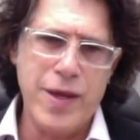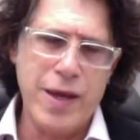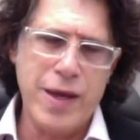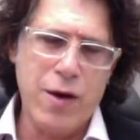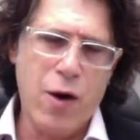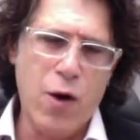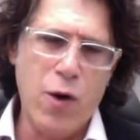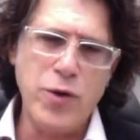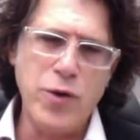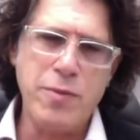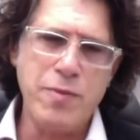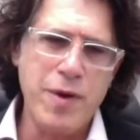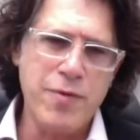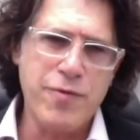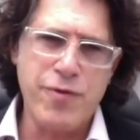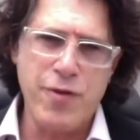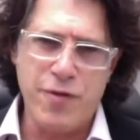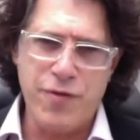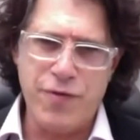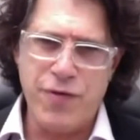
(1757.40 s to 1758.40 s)
the
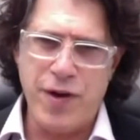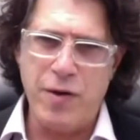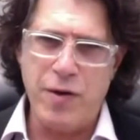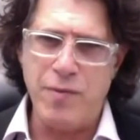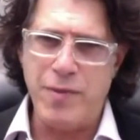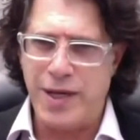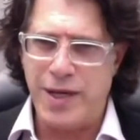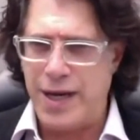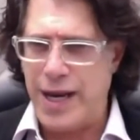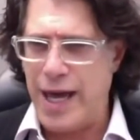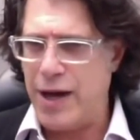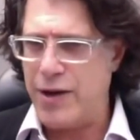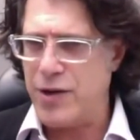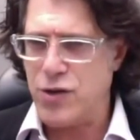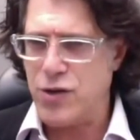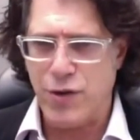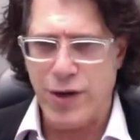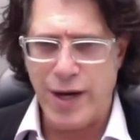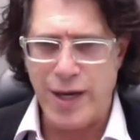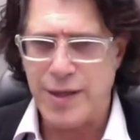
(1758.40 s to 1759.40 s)
ultimate fulfillment and how
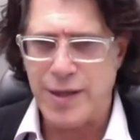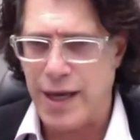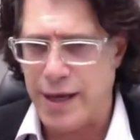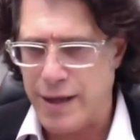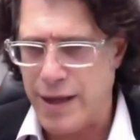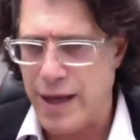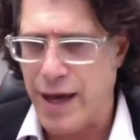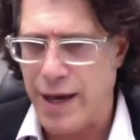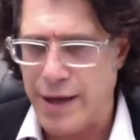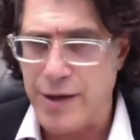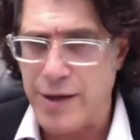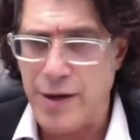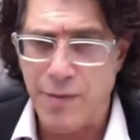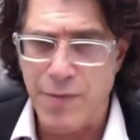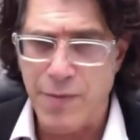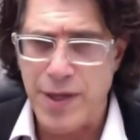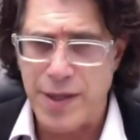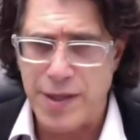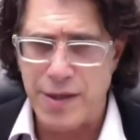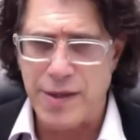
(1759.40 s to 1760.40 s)
to translate that
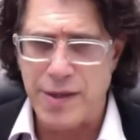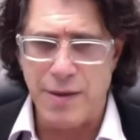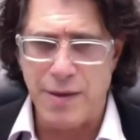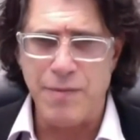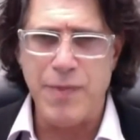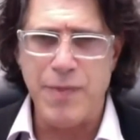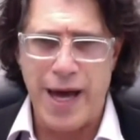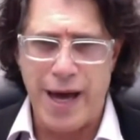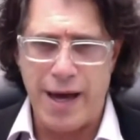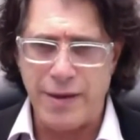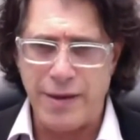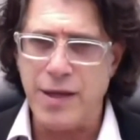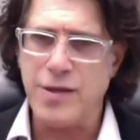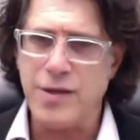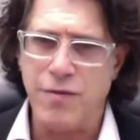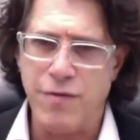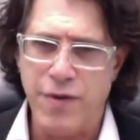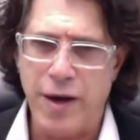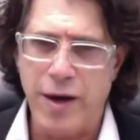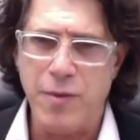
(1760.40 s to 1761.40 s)
into business impact
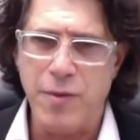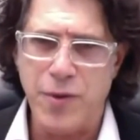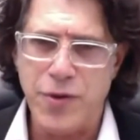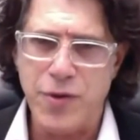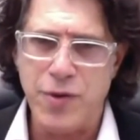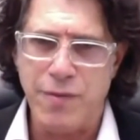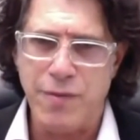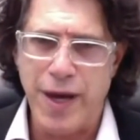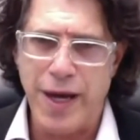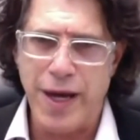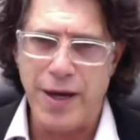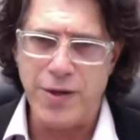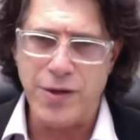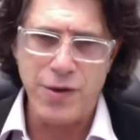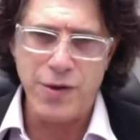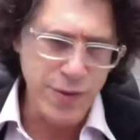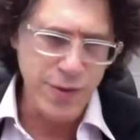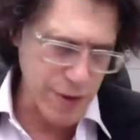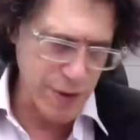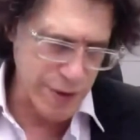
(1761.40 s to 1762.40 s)
that's available to a
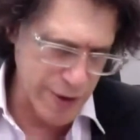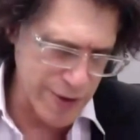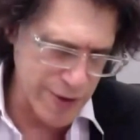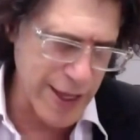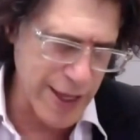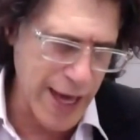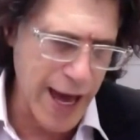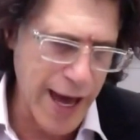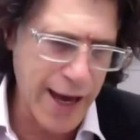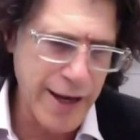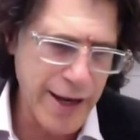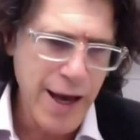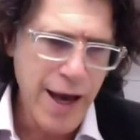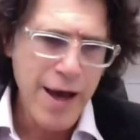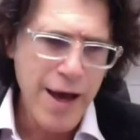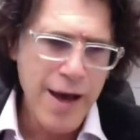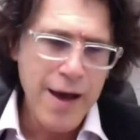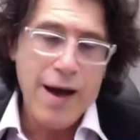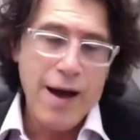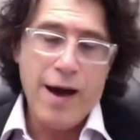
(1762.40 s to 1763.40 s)
manager. So there's
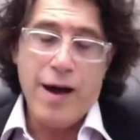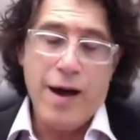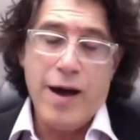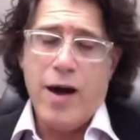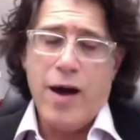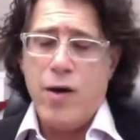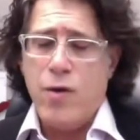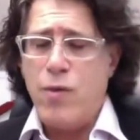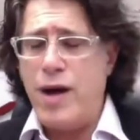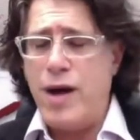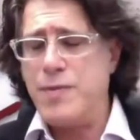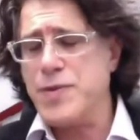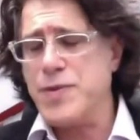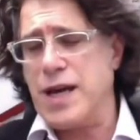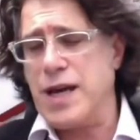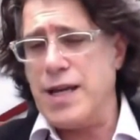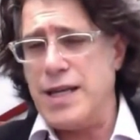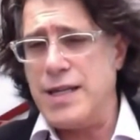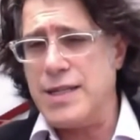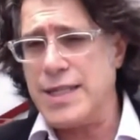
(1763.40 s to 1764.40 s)
that. Our
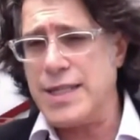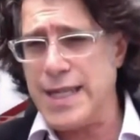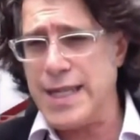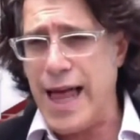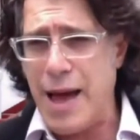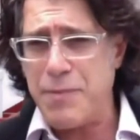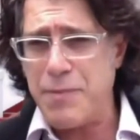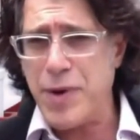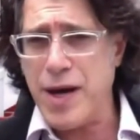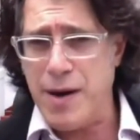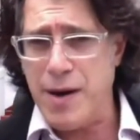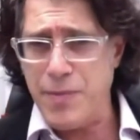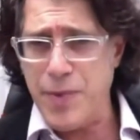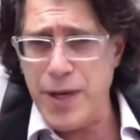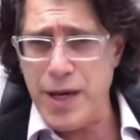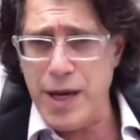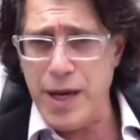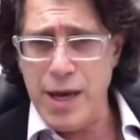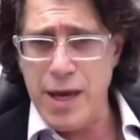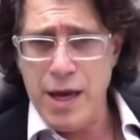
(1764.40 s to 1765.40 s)
website is
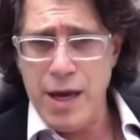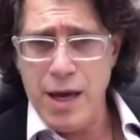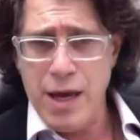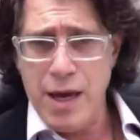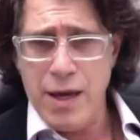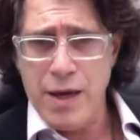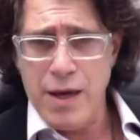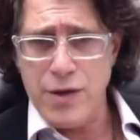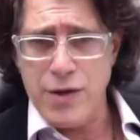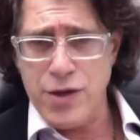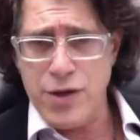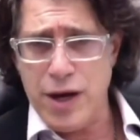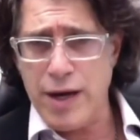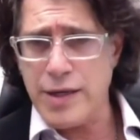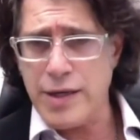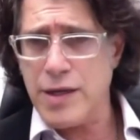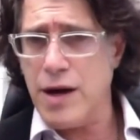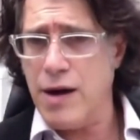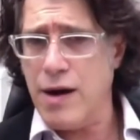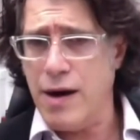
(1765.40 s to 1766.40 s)

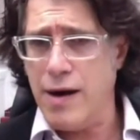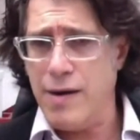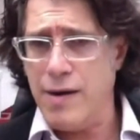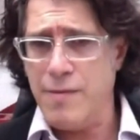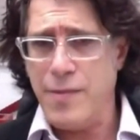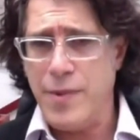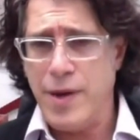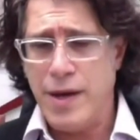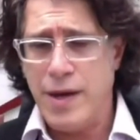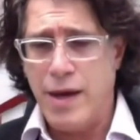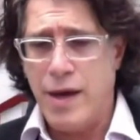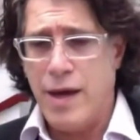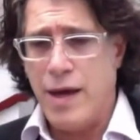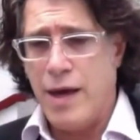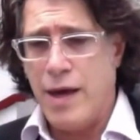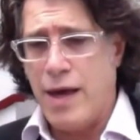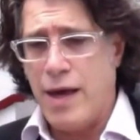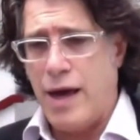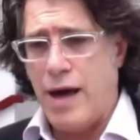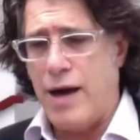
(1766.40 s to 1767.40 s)
slapcompany.com.
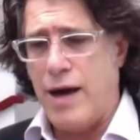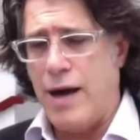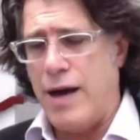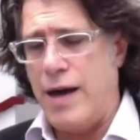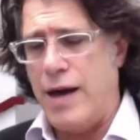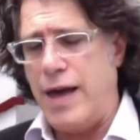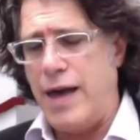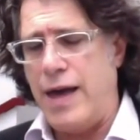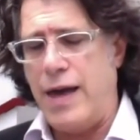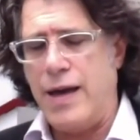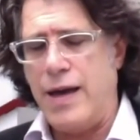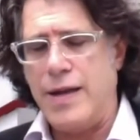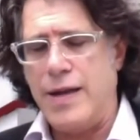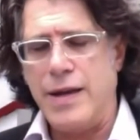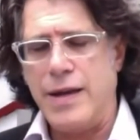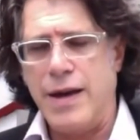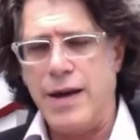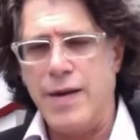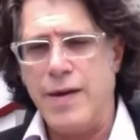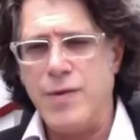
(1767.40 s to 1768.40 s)

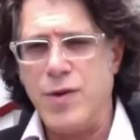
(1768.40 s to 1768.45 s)
And